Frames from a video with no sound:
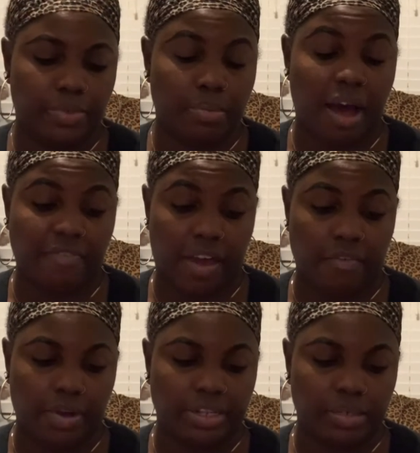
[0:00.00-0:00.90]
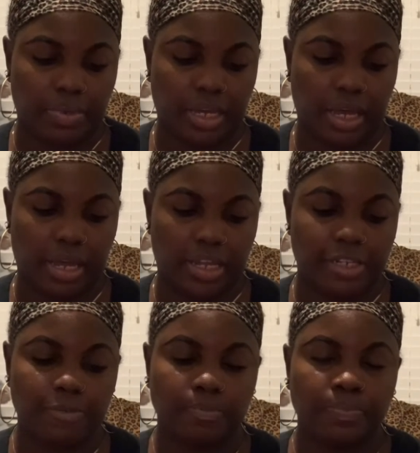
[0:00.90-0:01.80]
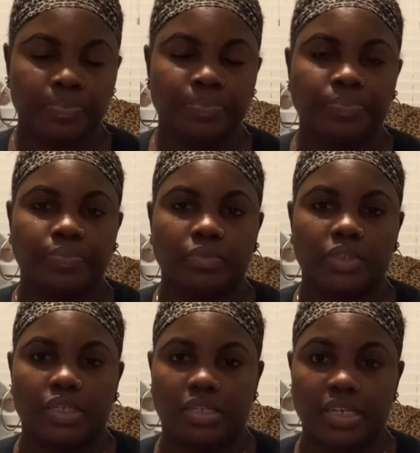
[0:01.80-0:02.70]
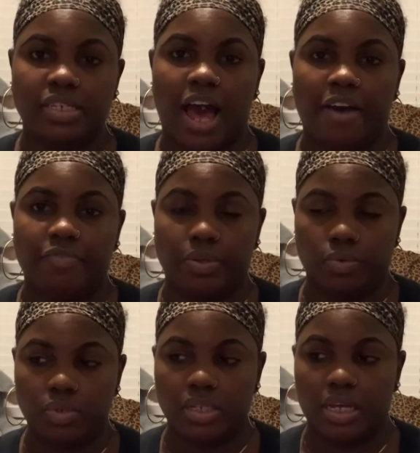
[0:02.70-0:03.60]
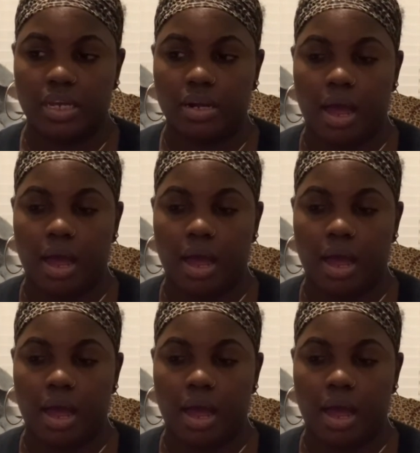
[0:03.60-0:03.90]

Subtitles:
my favorites because since I've used it,